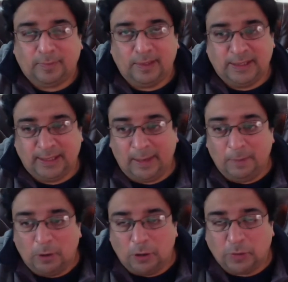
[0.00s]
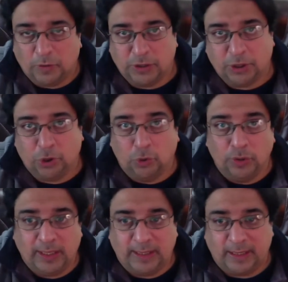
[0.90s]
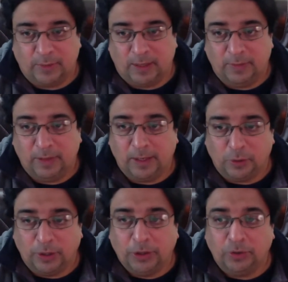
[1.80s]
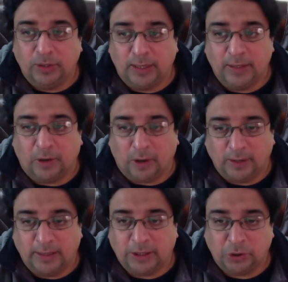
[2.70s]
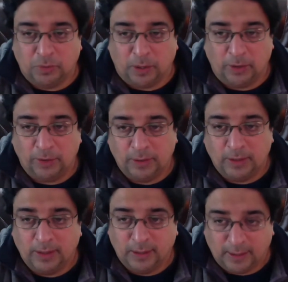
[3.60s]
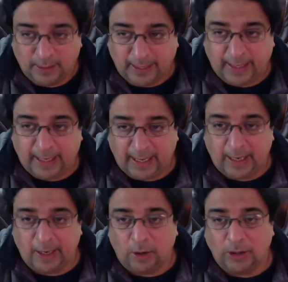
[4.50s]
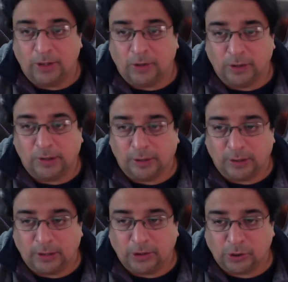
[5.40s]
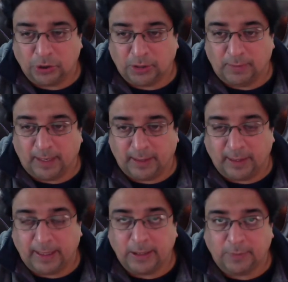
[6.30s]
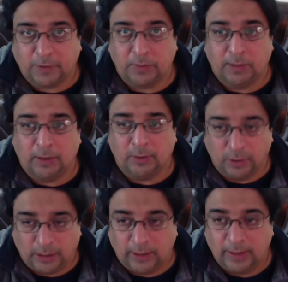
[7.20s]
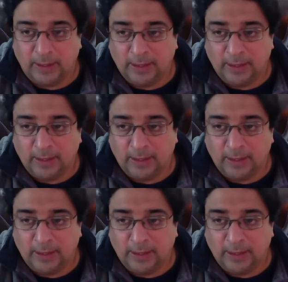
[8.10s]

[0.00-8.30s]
Same goes for the stories as well. We are going to learn all this tomorrow. Hey, hold on. Social marketing is for tomorrow. Hold on.